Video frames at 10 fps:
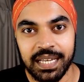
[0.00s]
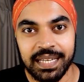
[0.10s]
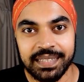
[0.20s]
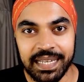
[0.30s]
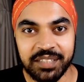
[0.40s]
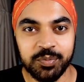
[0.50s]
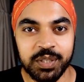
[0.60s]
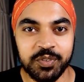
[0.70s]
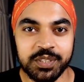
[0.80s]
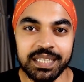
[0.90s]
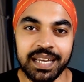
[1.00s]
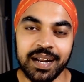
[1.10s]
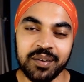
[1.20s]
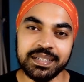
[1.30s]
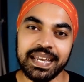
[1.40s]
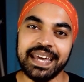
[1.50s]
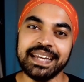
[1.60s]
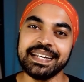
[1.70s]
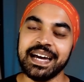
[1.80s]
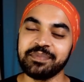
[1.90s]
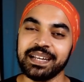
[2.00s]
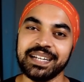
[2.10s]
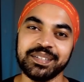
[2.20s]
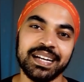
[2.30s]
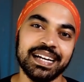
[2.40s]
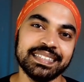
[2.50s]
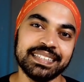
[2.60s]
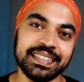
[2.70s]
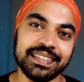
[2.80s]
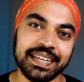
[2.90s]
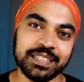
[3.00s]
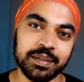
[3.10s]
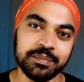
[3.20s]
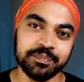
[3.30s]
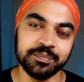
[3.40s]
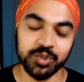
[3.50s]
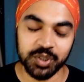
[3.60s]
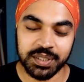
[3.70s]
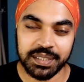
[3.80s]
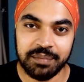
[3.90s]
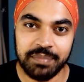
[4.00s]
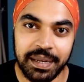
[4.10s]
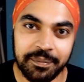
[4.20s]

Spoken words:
Thanks so much for sticking around, and I will catch you guys in the next one. Cheers. Bye.